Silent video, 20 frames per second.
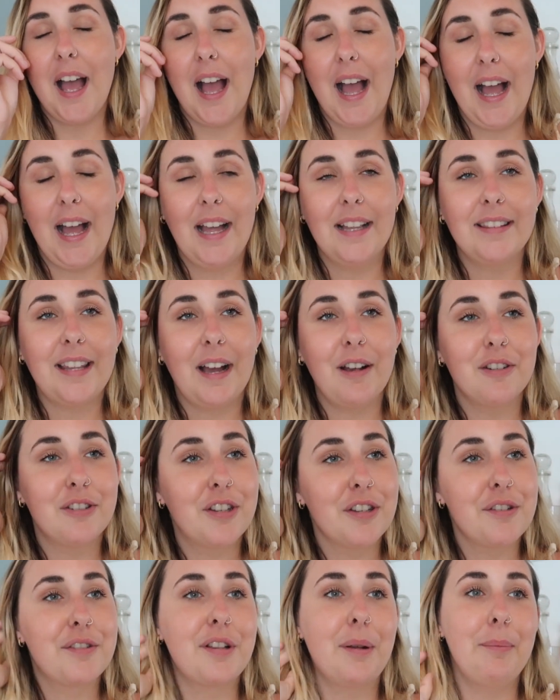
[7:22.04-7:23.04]
And that was
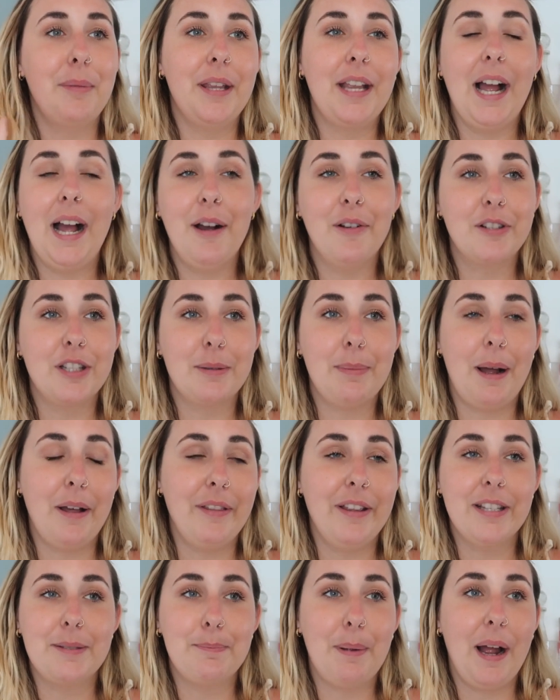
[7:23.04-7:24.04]
just something else
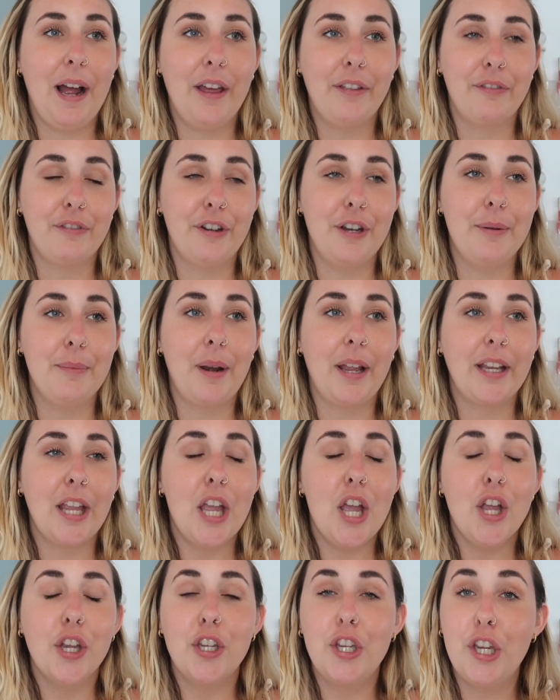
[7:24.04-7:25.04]
about this bathroom. Like,
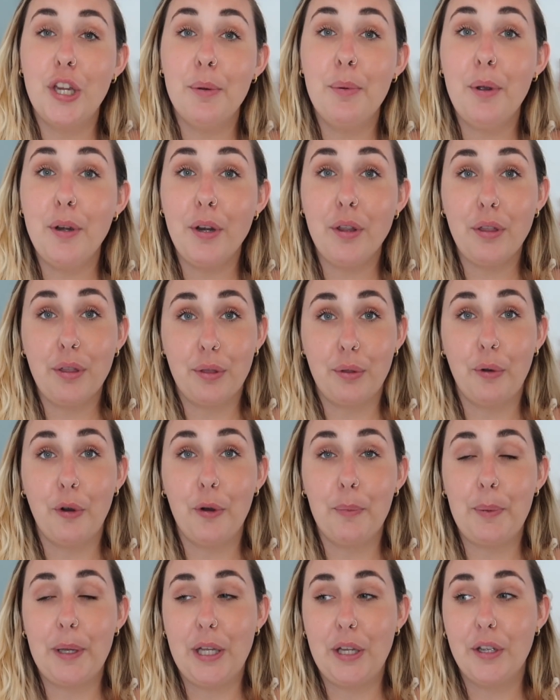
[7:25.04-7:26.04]
you would have
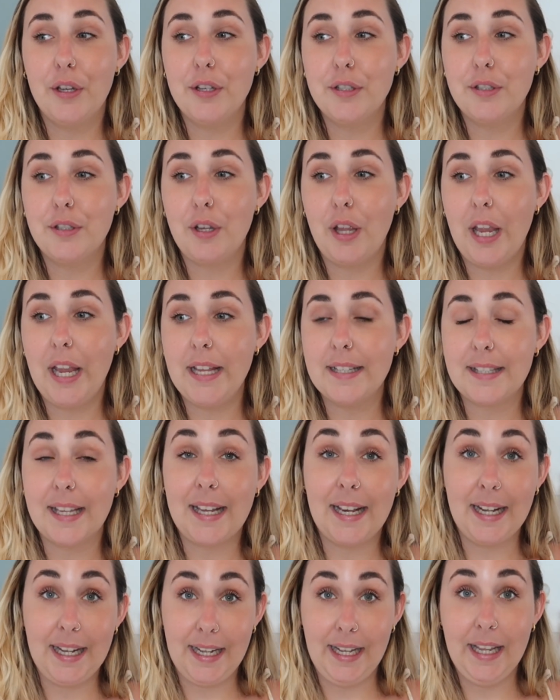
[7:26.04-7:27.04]
thought, because it's
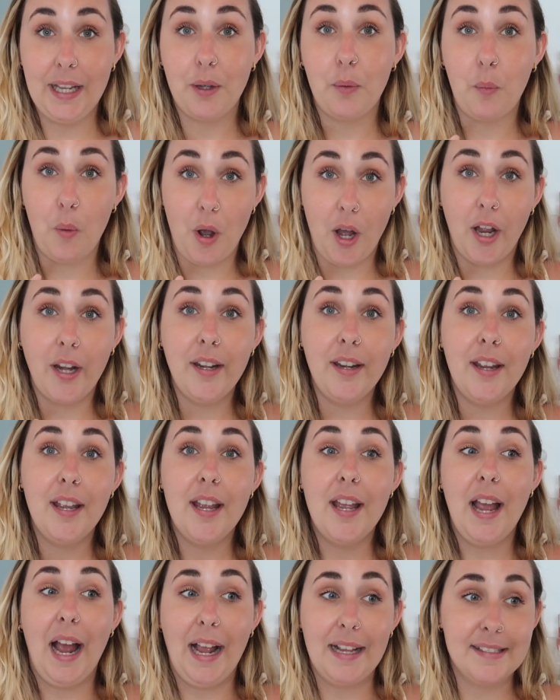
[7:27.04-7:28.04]
a clinic, one,
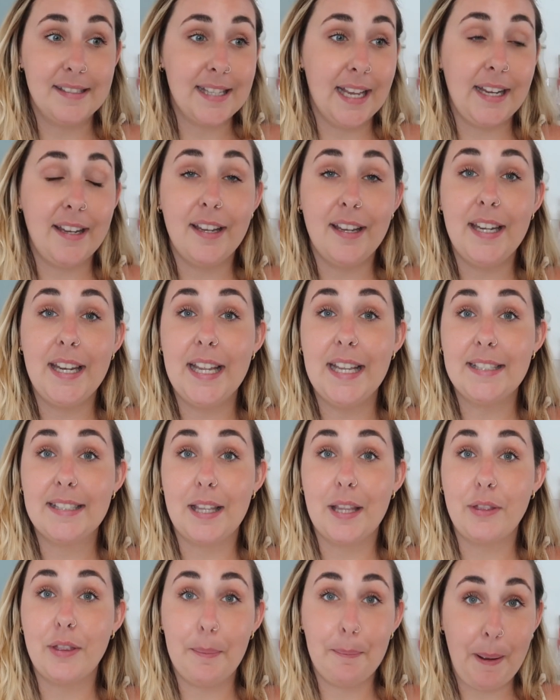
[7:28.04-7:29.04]
and second, it's
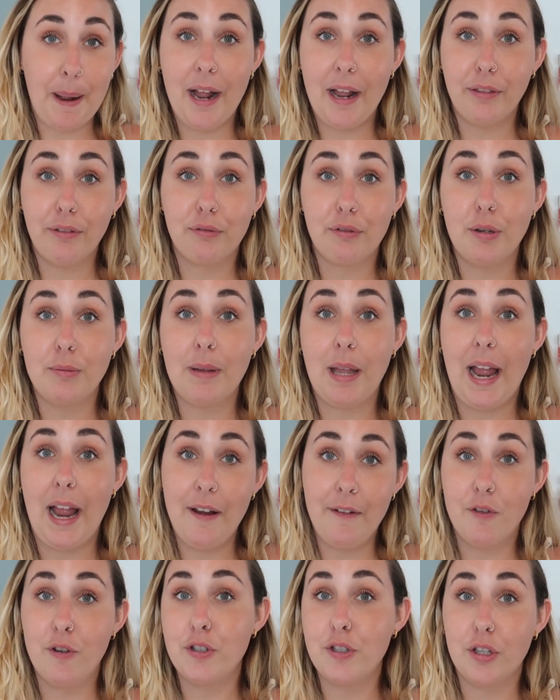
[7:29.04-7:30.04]
the bathroom that
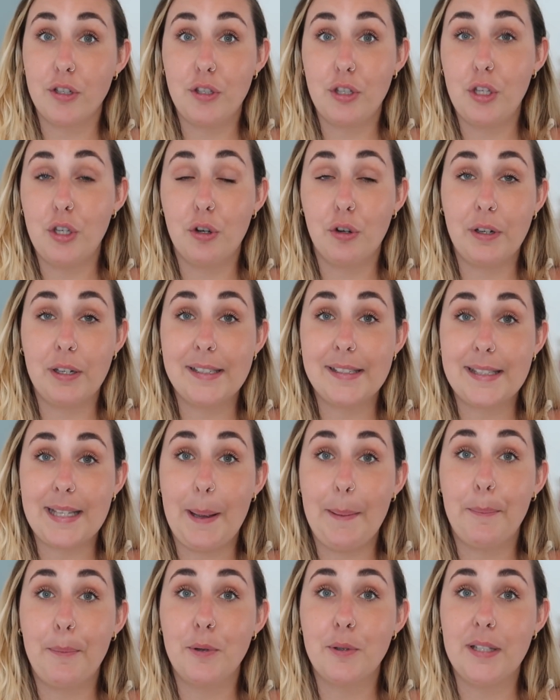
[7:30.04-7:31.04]
everyone does the urine
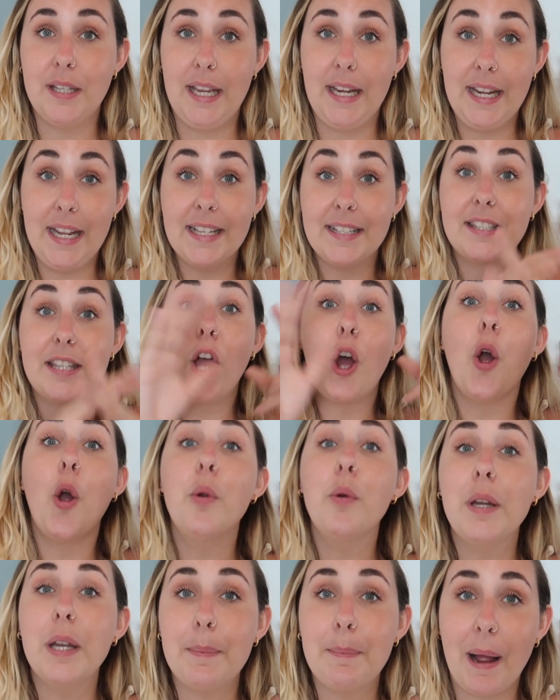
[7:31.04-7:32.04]
samples in. It's the
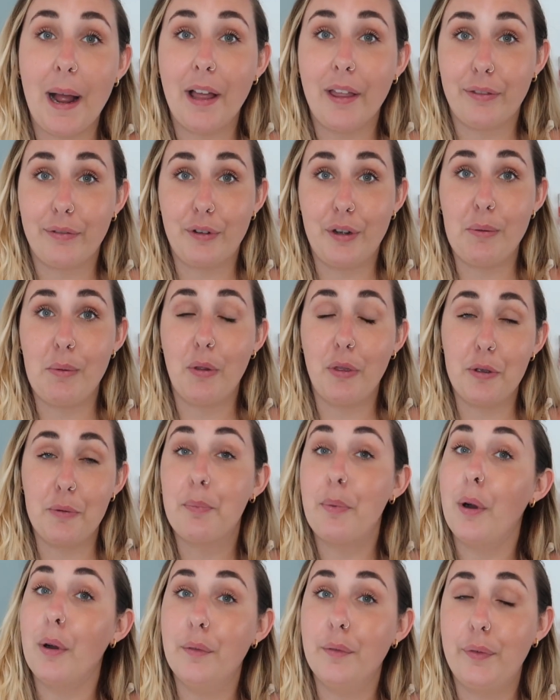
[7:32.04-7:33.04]
only bathroom on the
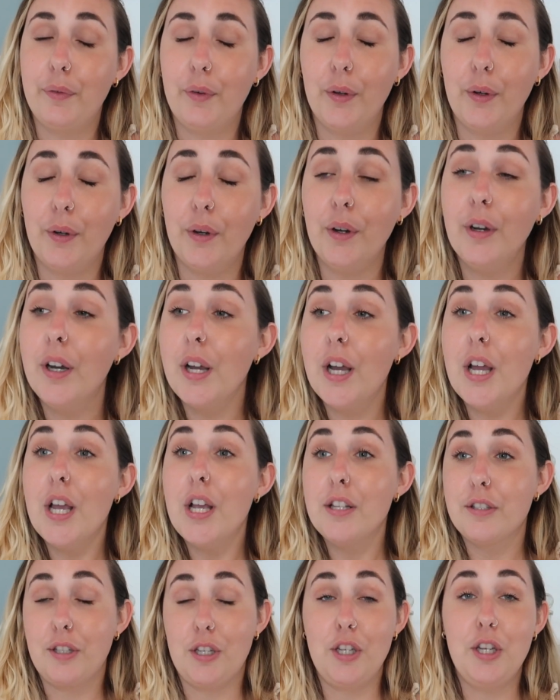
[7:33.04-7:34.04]
bottom floor,
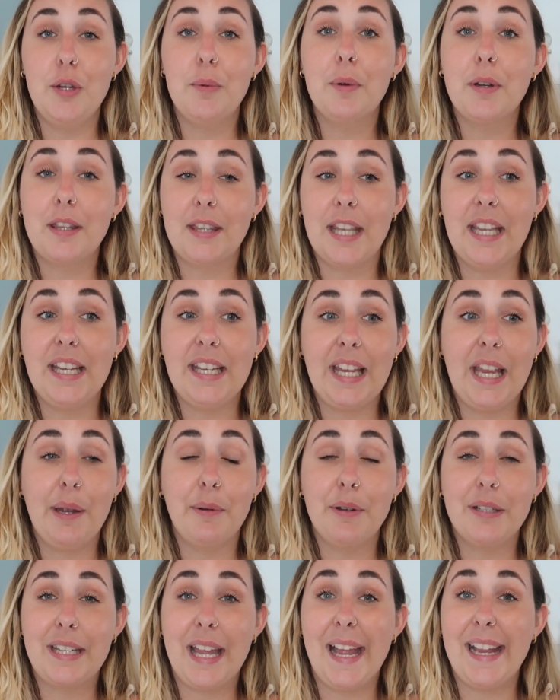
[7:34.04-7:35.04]
so you would think it
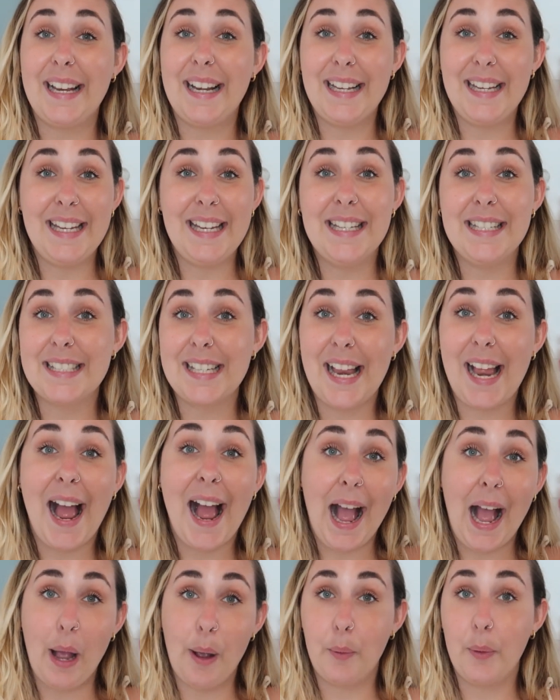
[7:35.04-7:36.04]
would get cleaned
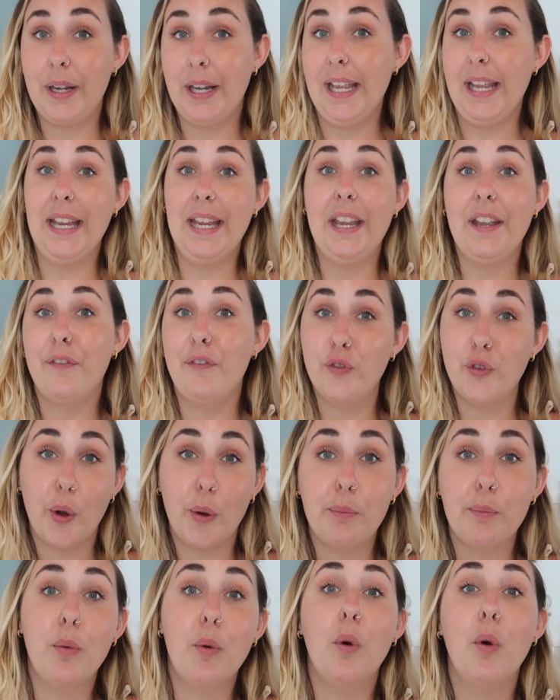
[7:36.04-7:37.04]
hourly, if
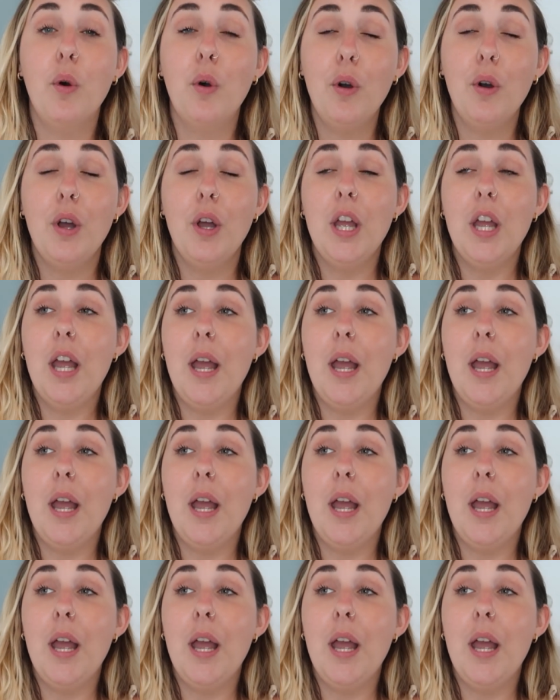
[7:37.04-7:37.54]
not more.